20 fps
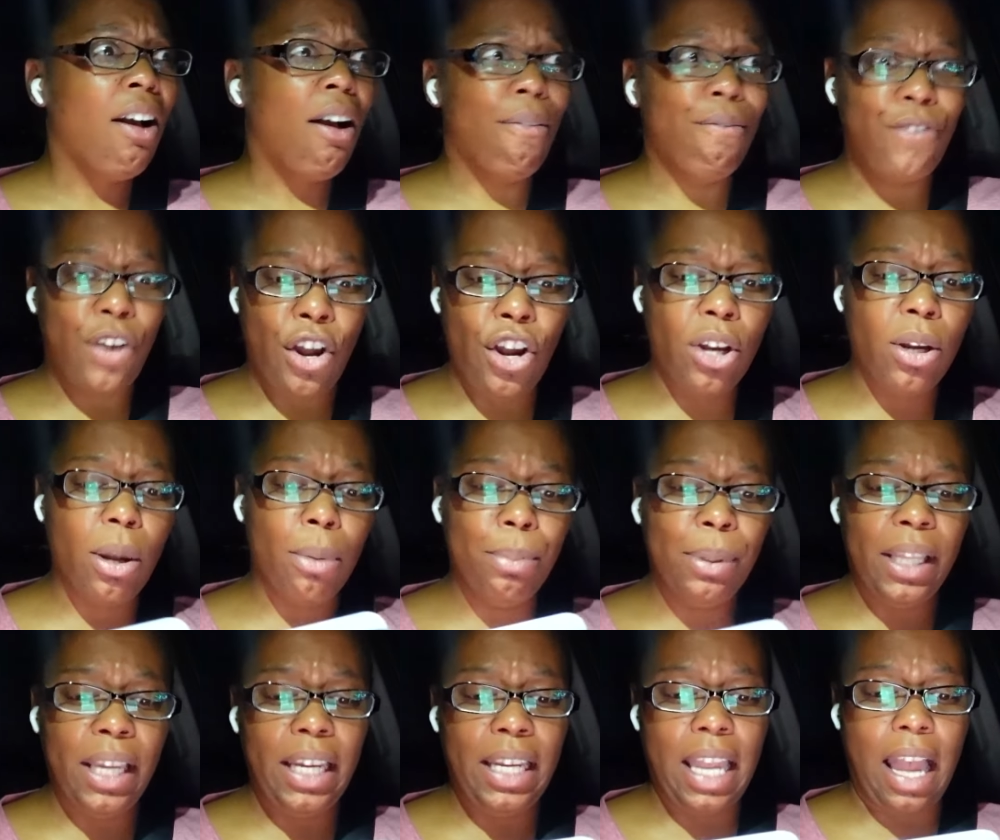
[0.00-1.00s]
Confirm
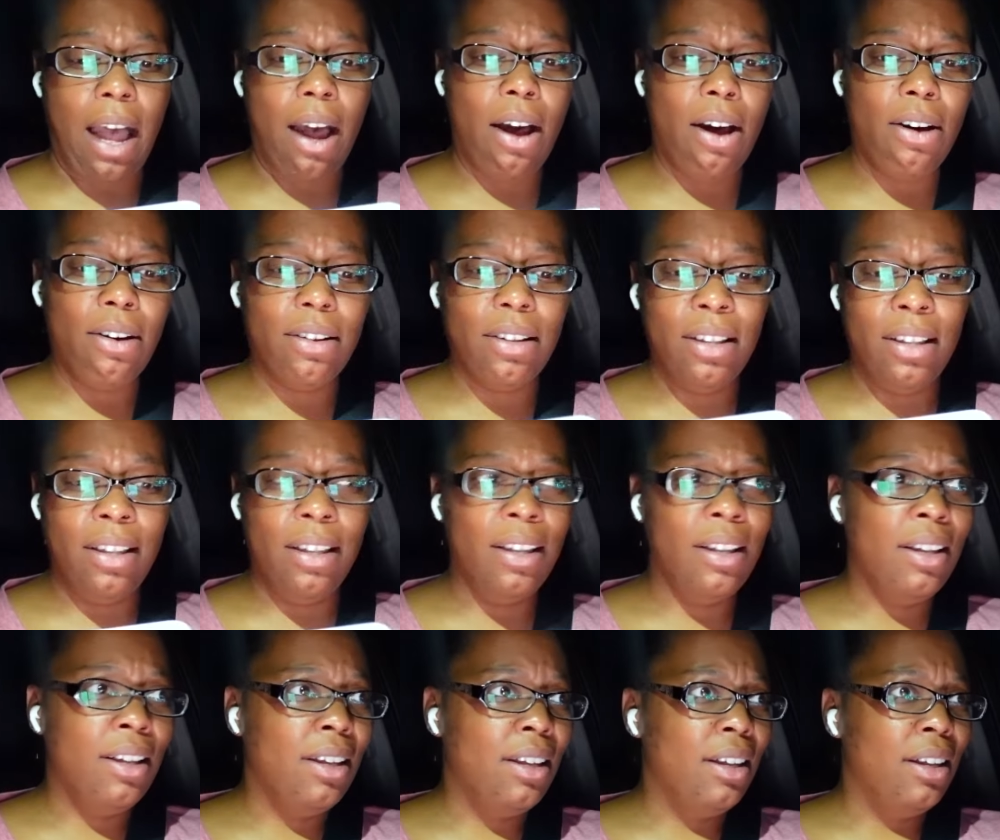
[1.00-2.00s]
complete, y'all.
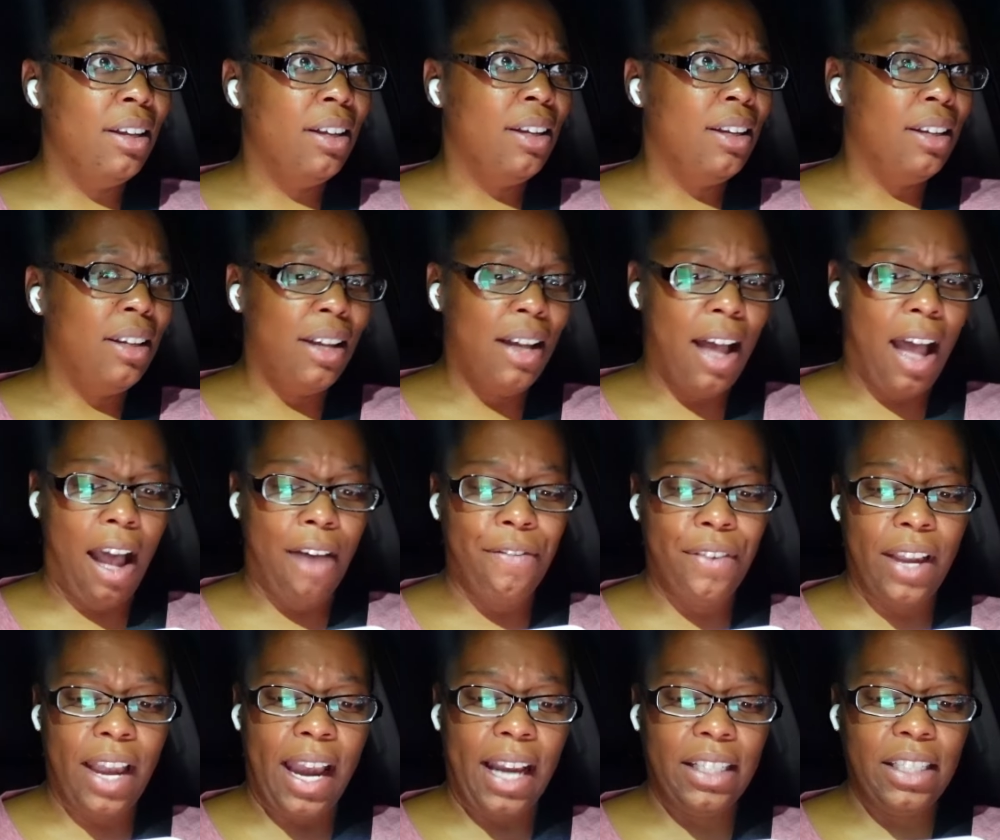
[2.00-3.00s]
I
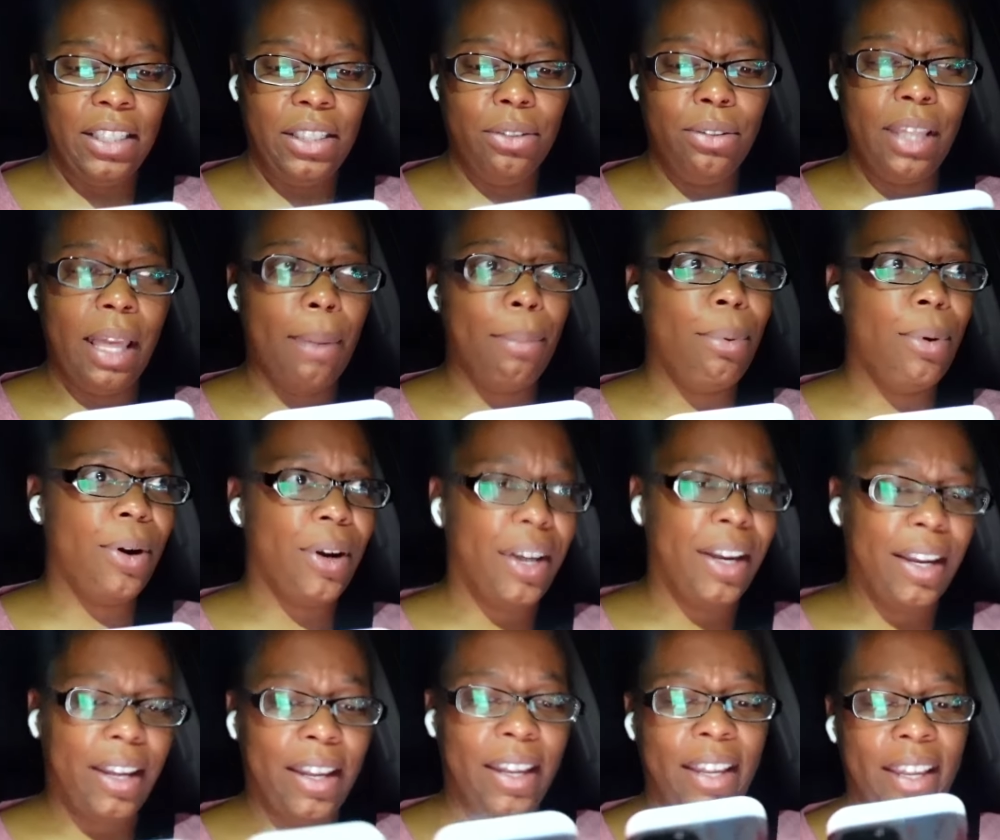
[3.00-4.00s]
forgot to do that
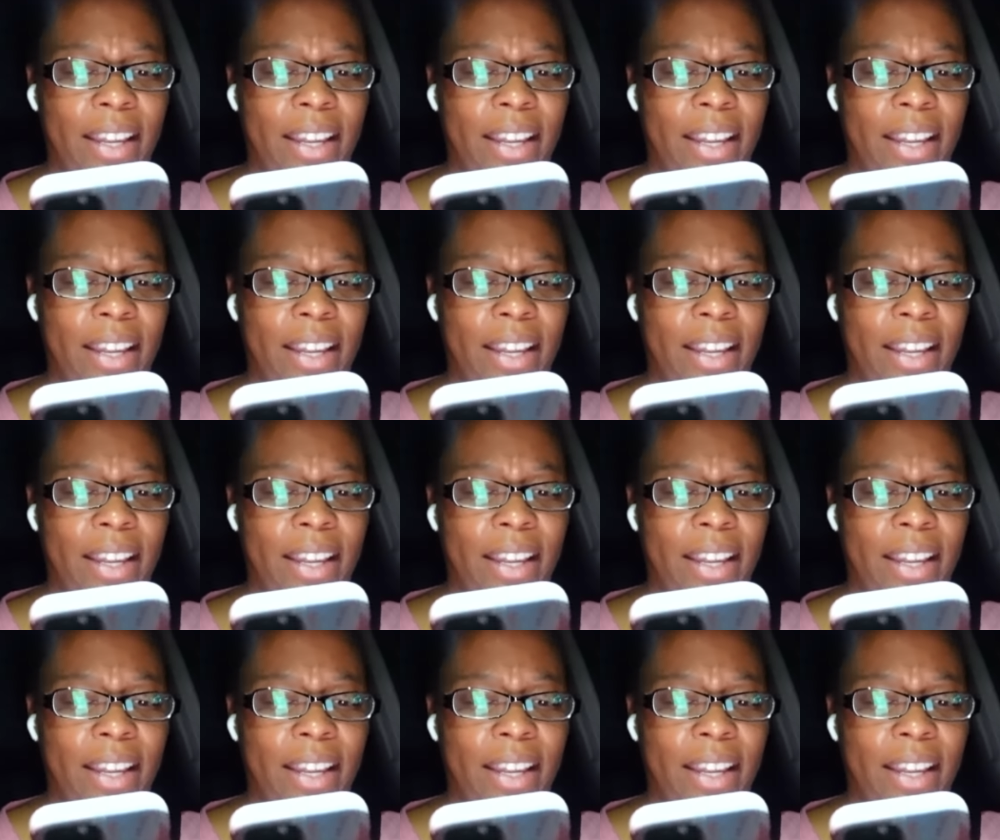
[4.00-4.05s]
part